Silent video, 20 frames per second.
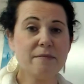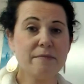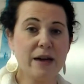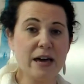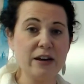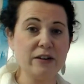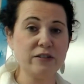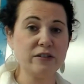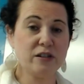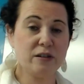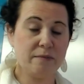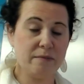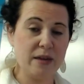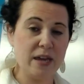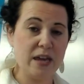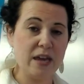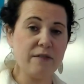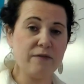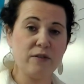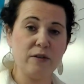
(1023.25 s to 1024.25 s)
matter to
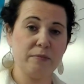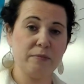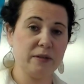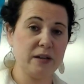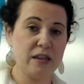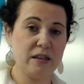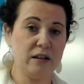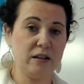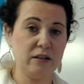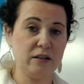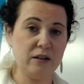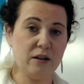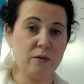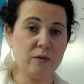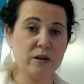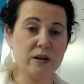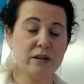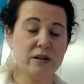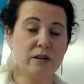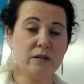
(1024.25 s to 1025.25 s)
me if you play the
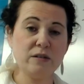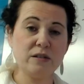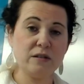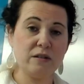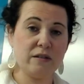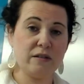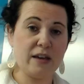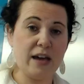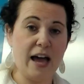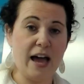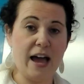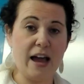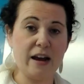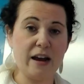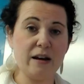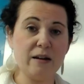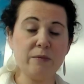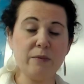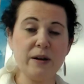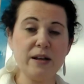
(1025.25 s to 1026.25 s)
lower notes or the
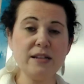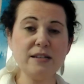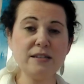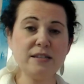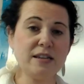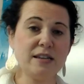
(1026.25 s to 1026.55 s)
higher ones.